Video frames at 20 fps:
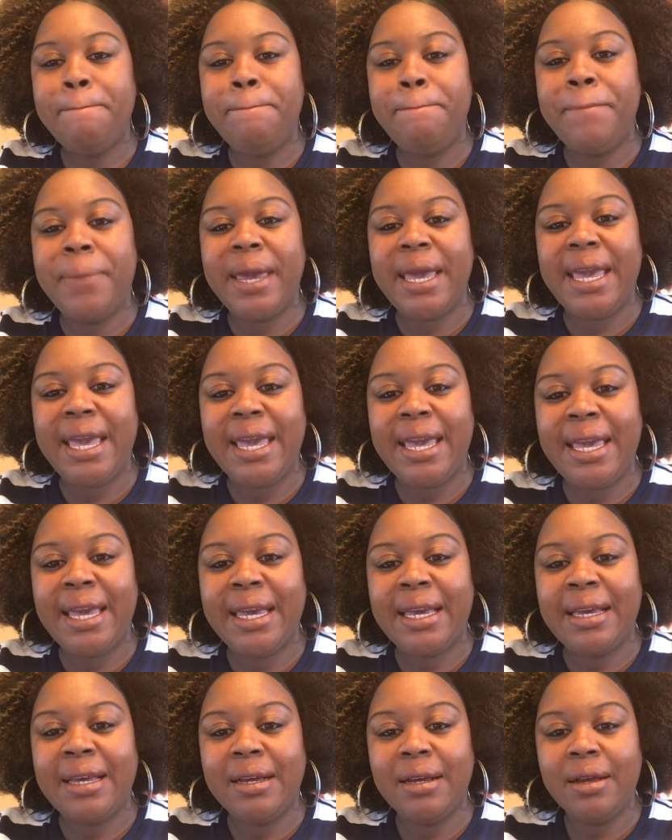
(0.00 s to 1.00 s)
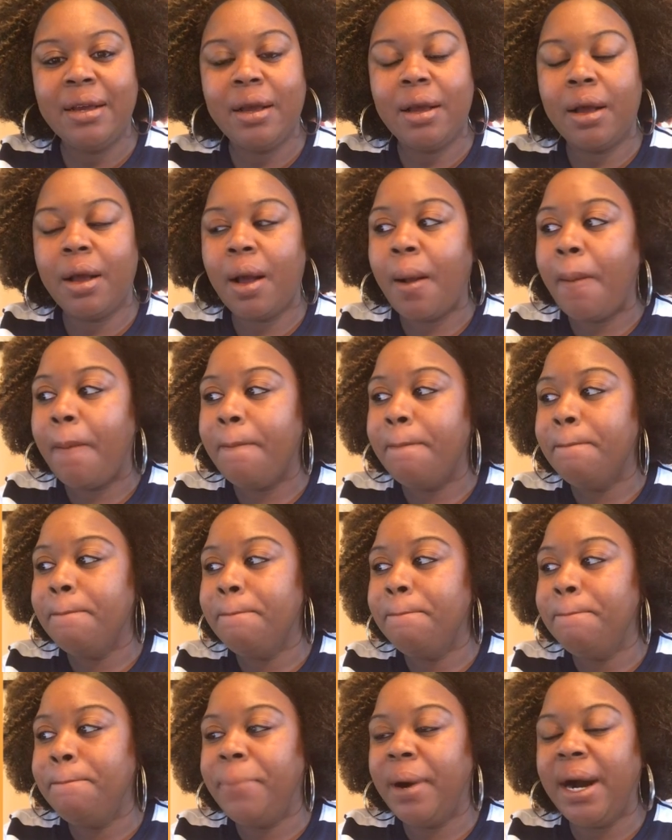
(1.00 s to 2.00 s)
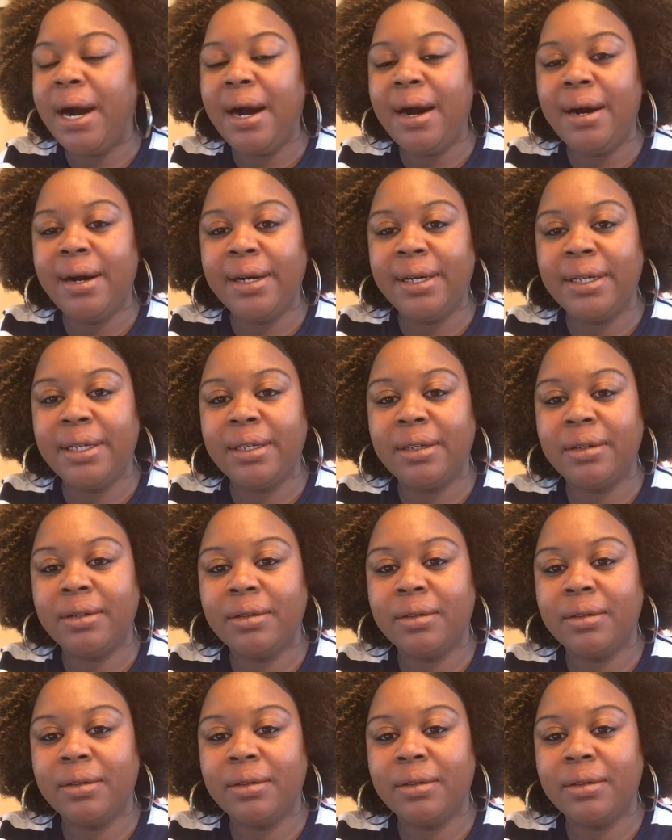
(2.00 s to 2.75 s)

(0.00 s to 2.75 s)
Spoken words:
big bug.